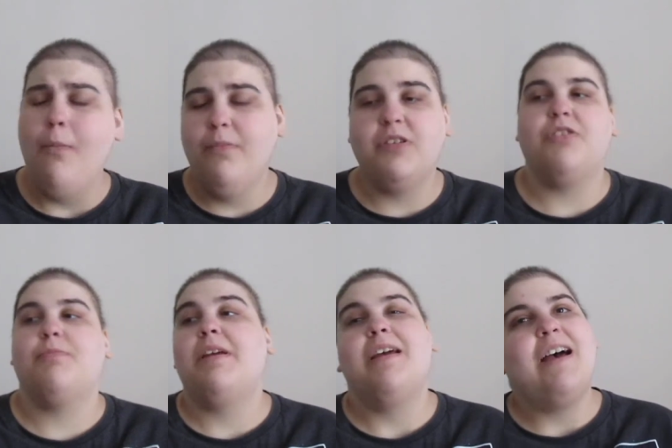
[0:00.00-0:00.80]
excuse
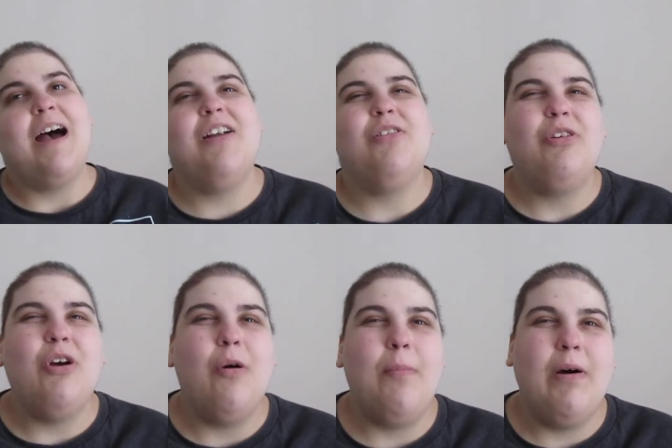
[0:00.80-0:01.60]
me, I don't
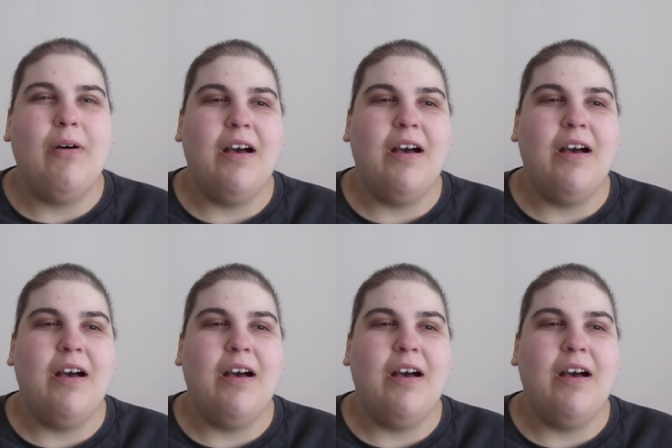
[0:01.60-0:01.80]
know about